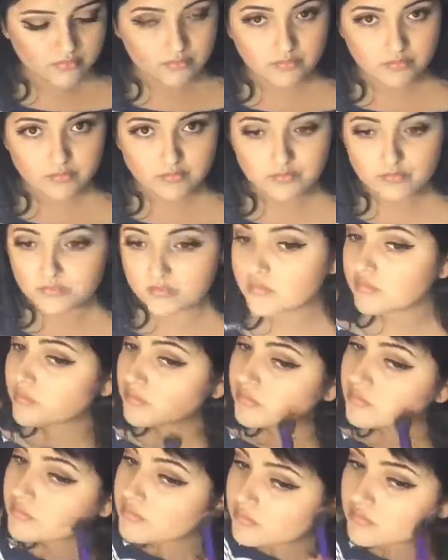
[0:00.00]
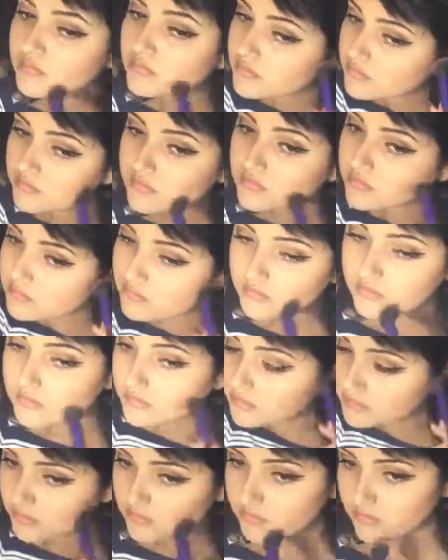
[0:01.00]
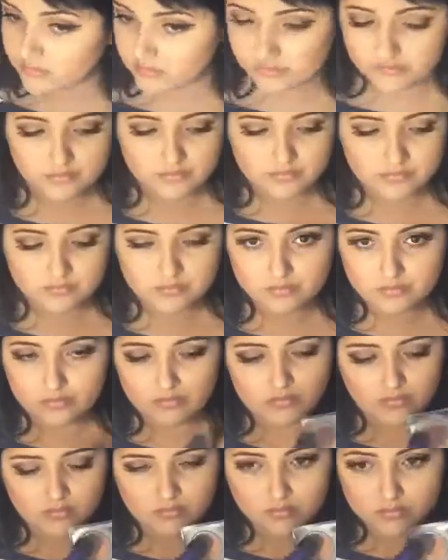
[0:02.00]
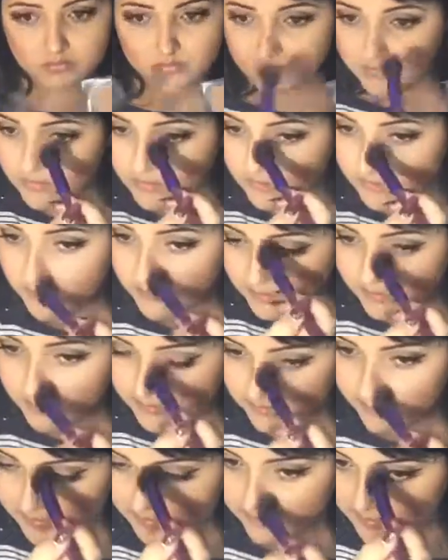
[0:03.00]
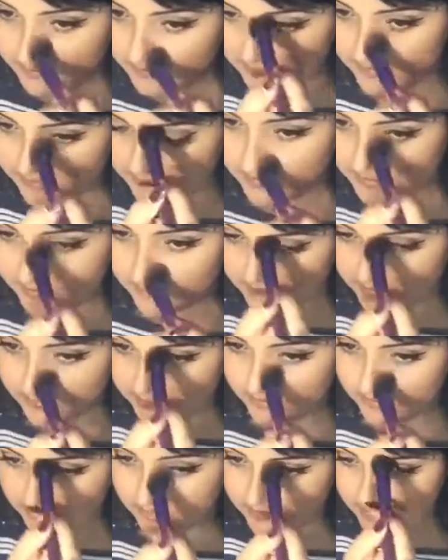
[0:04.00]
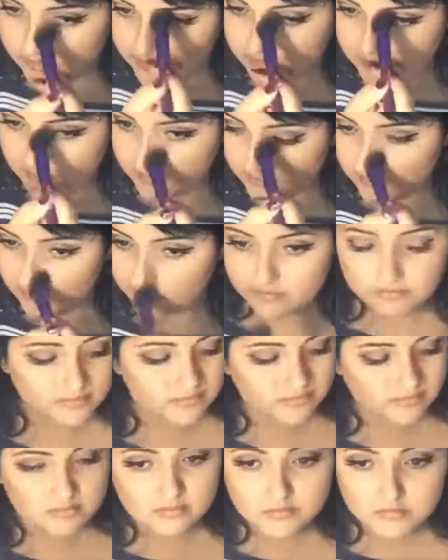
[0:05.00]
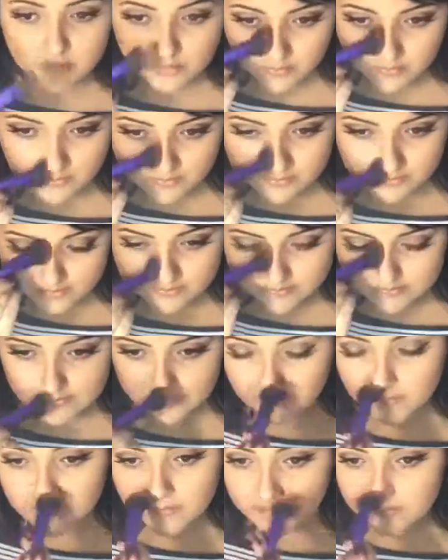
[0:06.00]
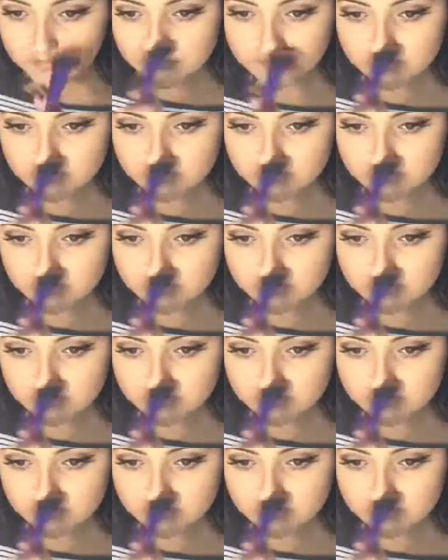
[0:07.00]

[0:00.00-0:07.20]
put it under where you just put the darker color to kind of define it more, and then don't forget to contour your nose like I almost always do.